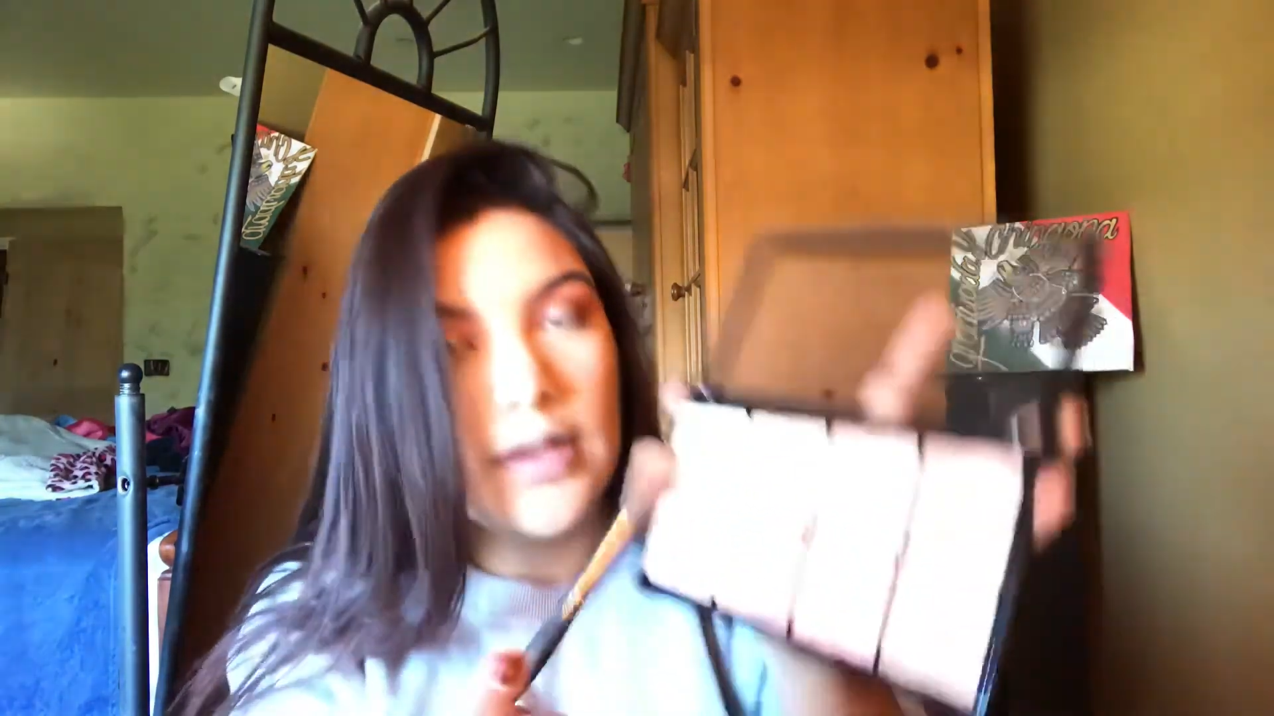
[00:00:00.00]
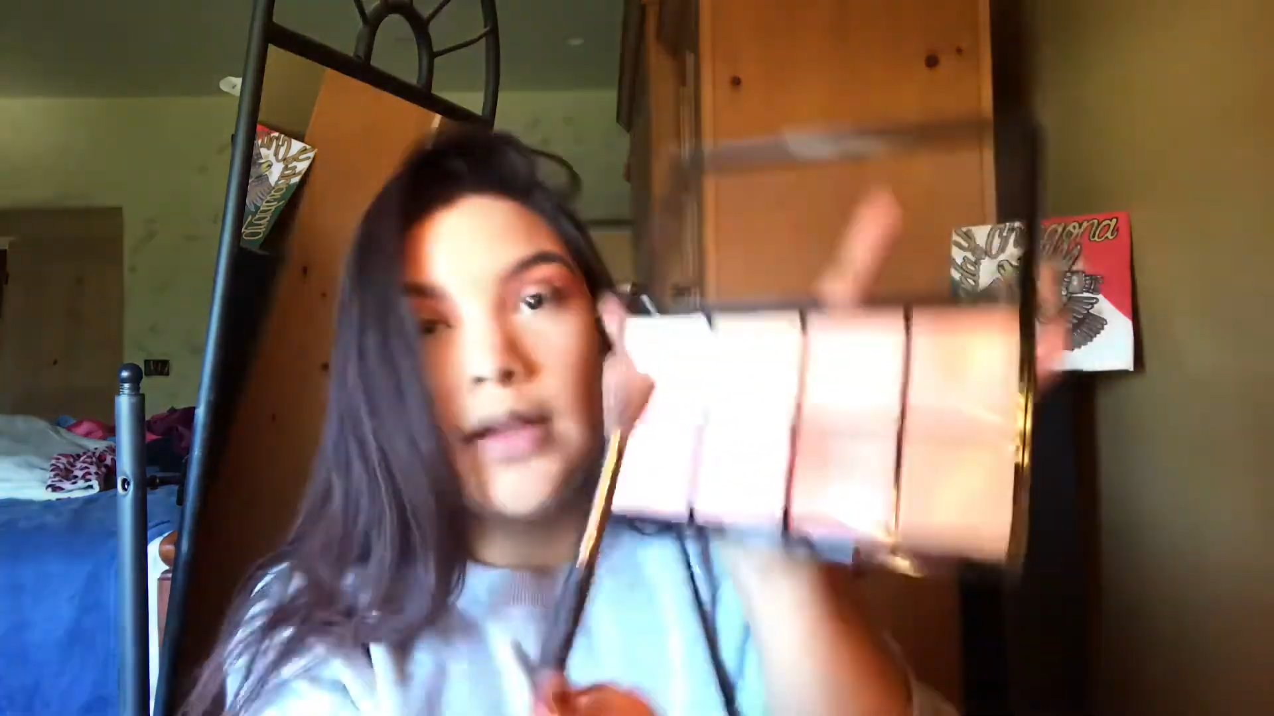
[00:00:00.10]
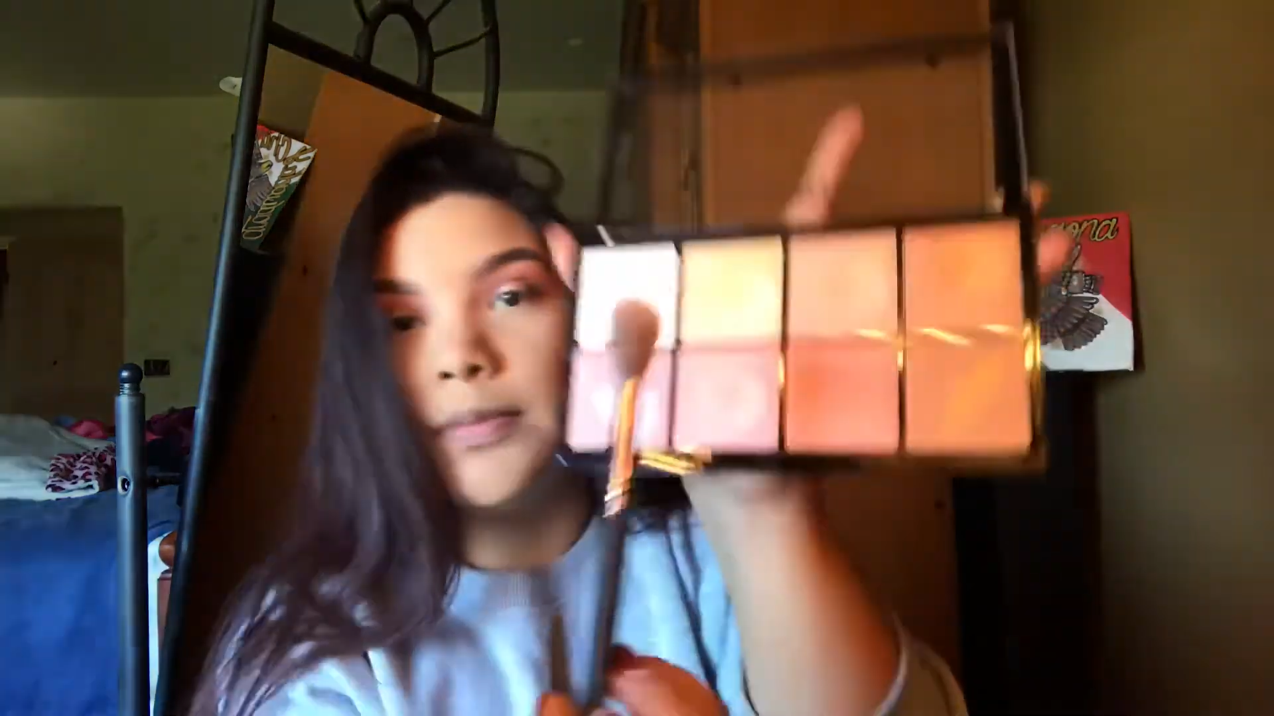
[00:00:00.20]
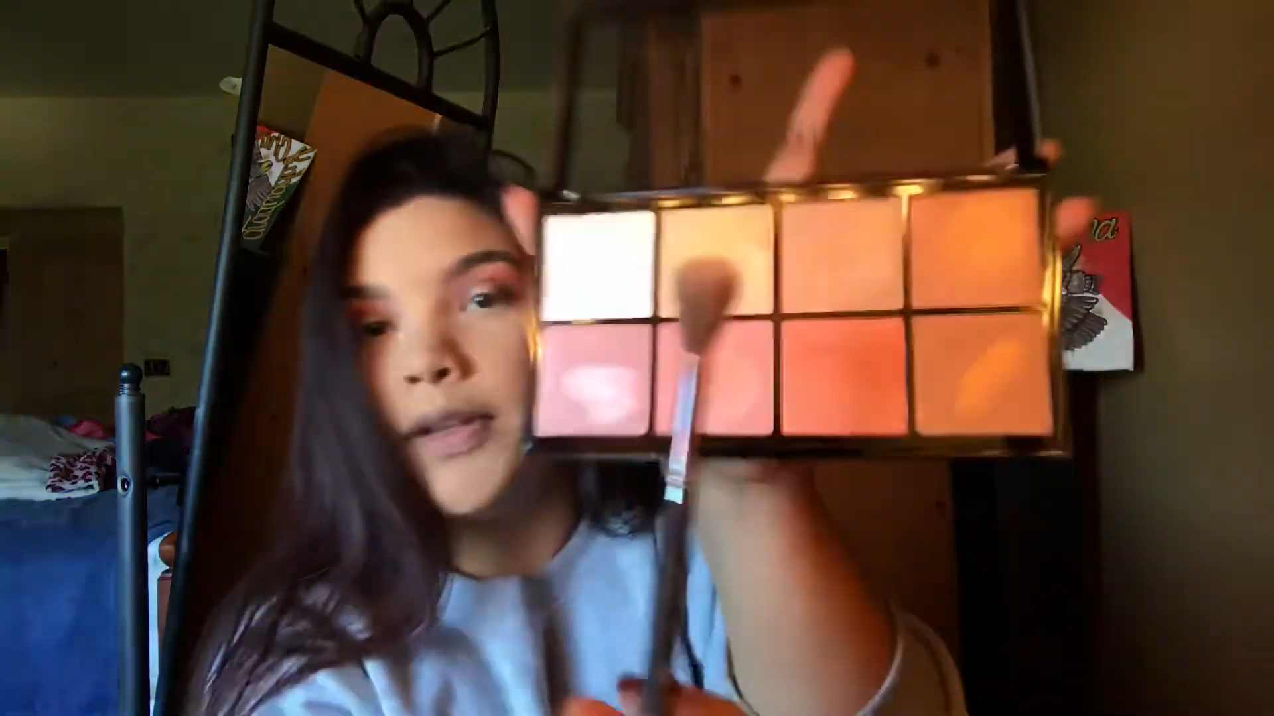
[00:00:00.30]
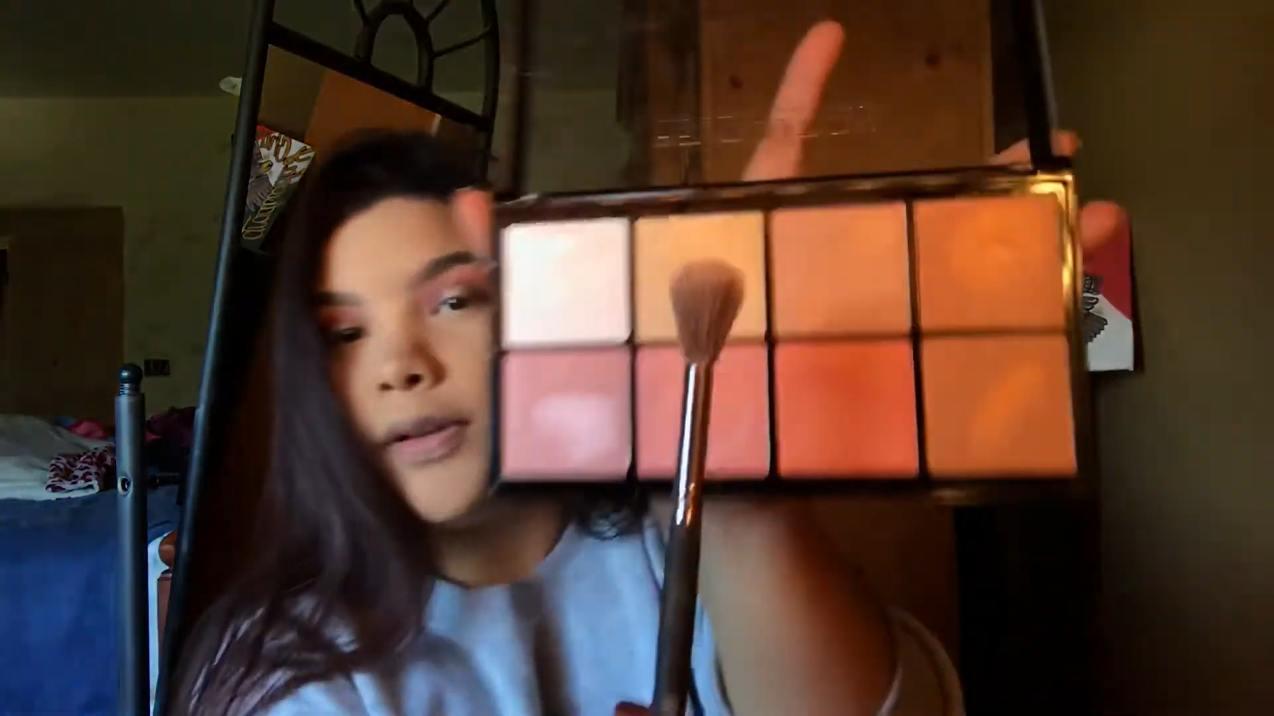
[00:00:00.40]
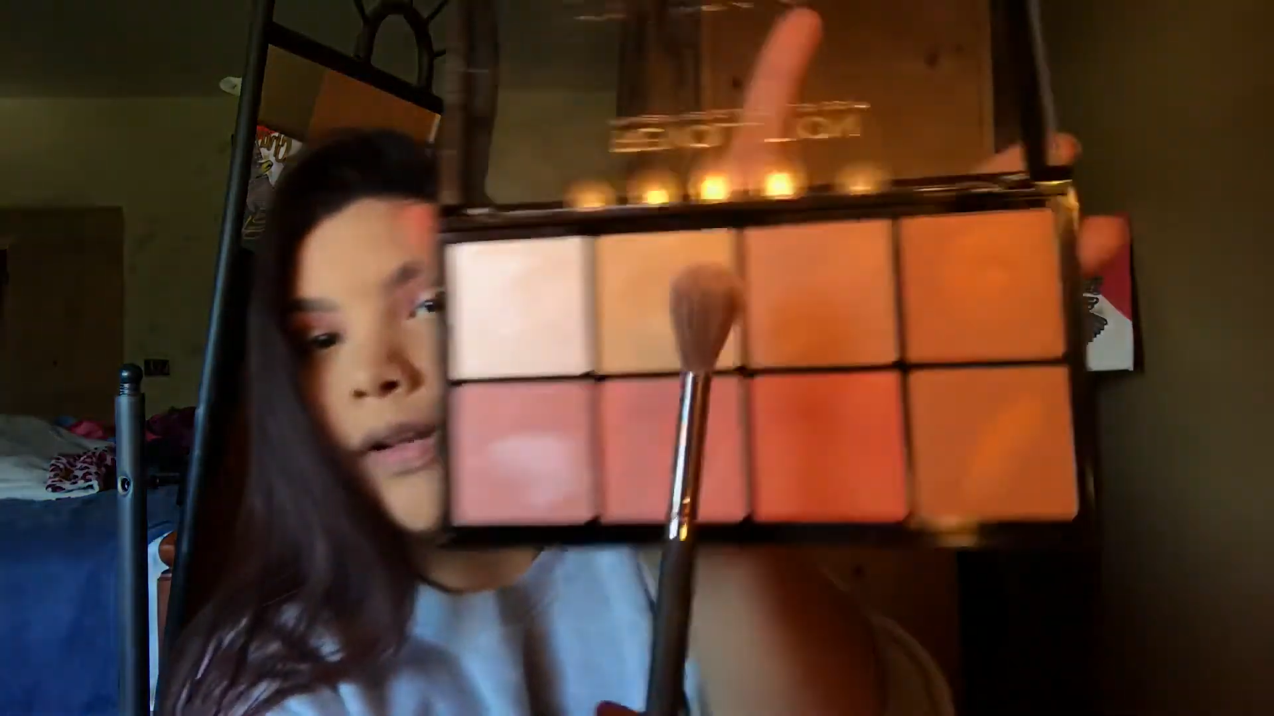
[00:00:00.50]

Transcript: I'm gonna go